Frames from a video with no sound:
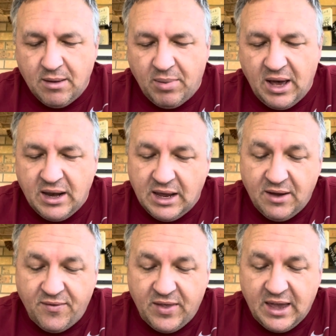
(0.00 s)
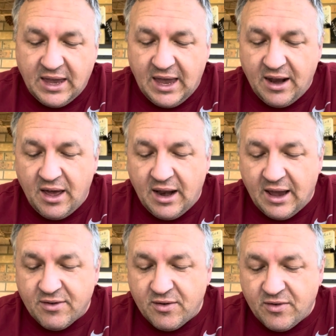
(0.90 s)
But if they cannot
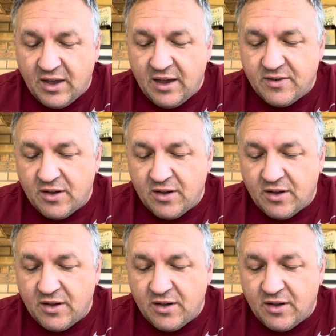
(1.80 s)
exercise